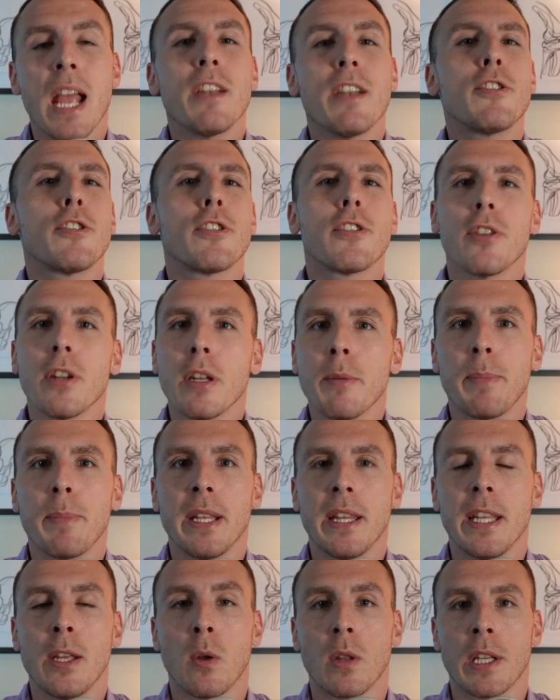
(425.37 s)
and shouldn't
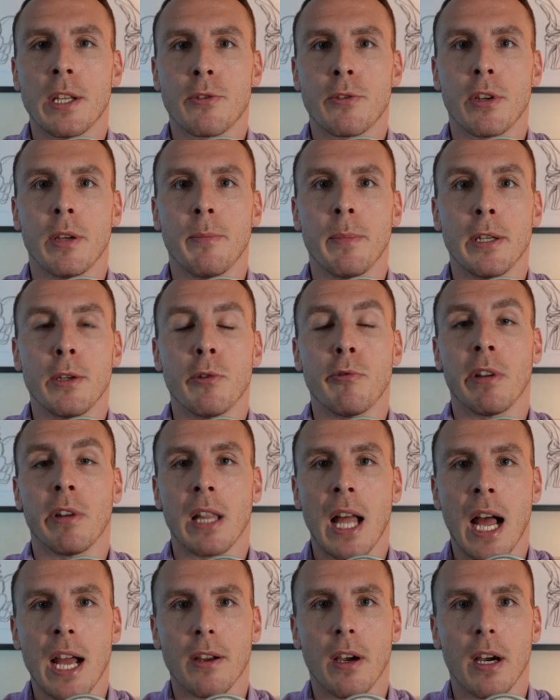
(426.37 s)
be the only treatment you
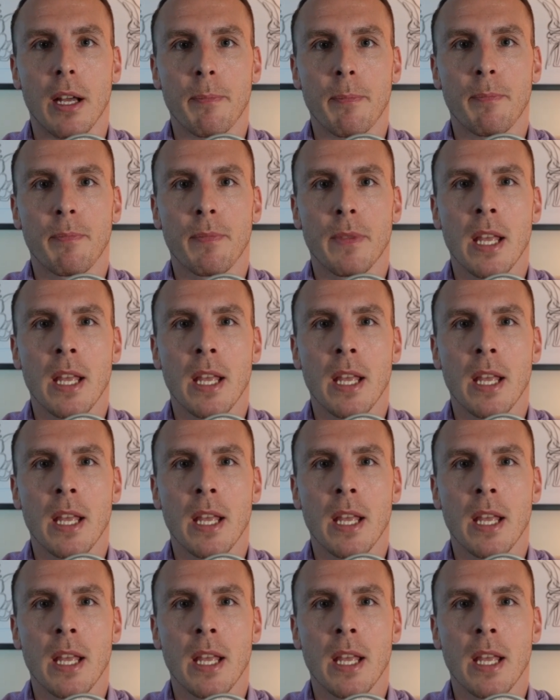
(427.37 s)
rely on.